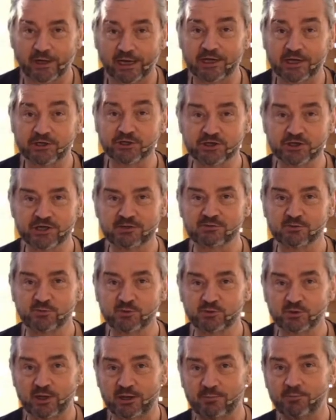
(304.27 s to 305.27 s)
the
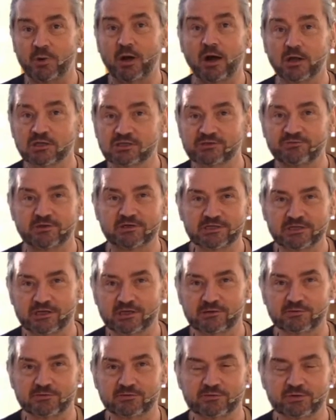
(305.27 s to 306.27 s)
relationships between parts of
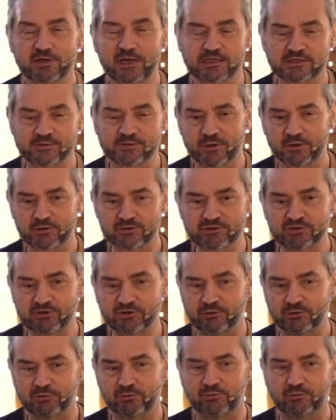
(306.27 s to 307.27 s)
ourselves, as opposed
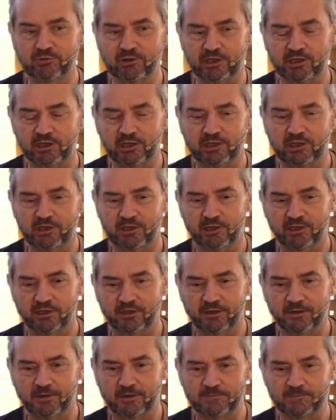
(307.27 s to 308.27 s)
to the
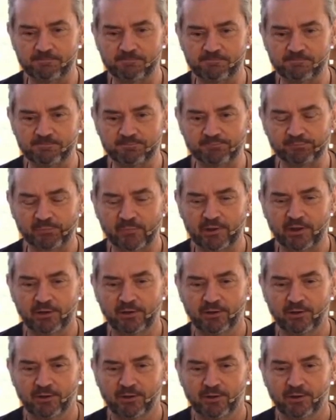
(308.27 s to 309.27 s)
um,
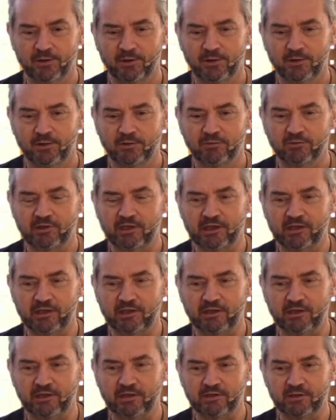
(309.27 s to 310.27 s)
the
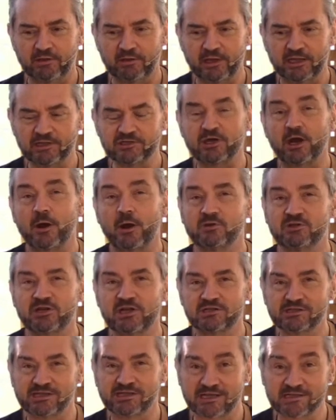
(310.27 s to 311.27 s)

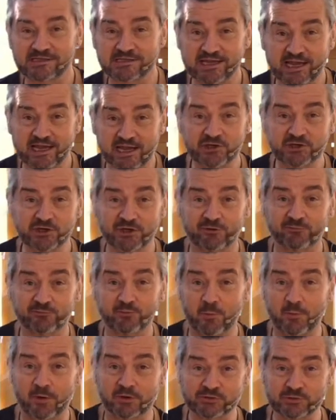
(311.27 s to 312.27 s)
interpreted sensation
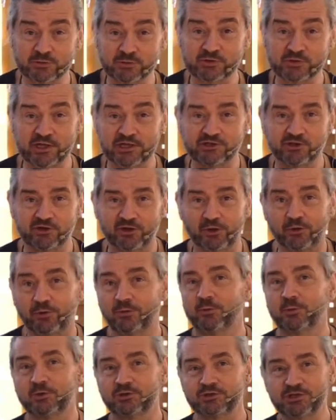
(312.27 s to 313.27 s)
of what muscles need to
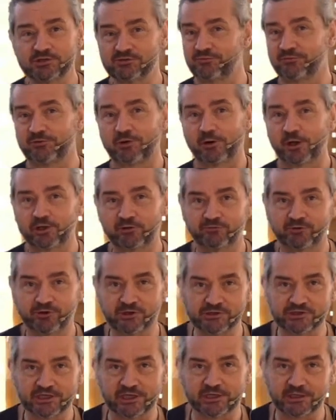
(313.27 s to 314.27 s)
do, which is very
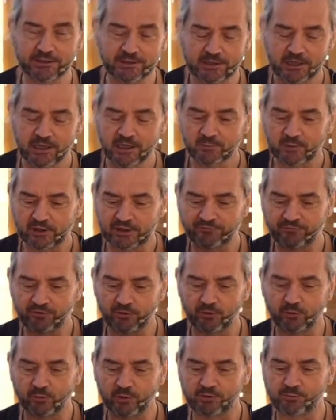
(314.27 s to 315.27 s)
confusing. But
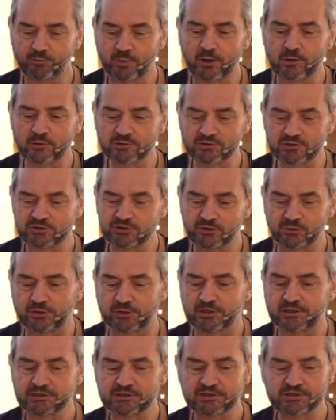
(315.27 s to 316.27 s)
if you're with bones and
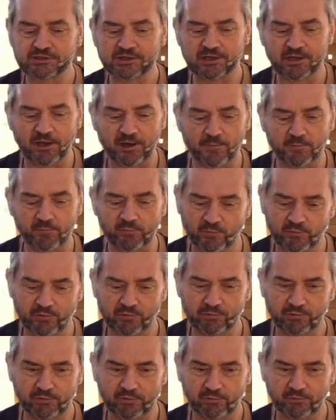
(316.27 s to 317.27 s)
joints, um,
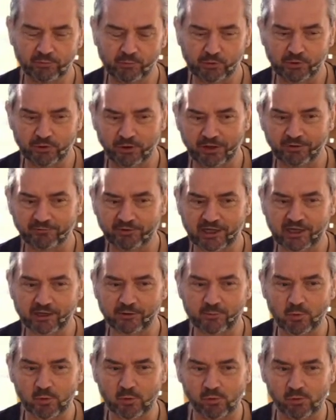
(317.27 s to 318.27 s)
you, you kind of
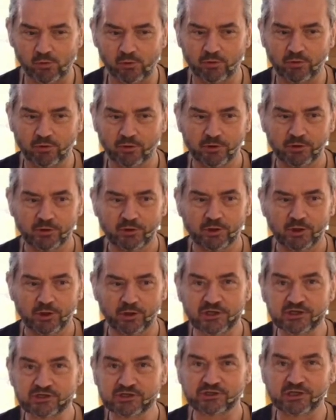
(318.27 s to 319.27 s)
get a more
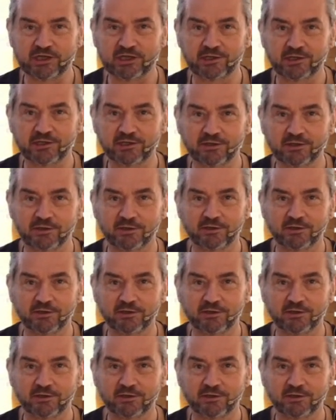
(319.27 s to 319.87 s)
holistic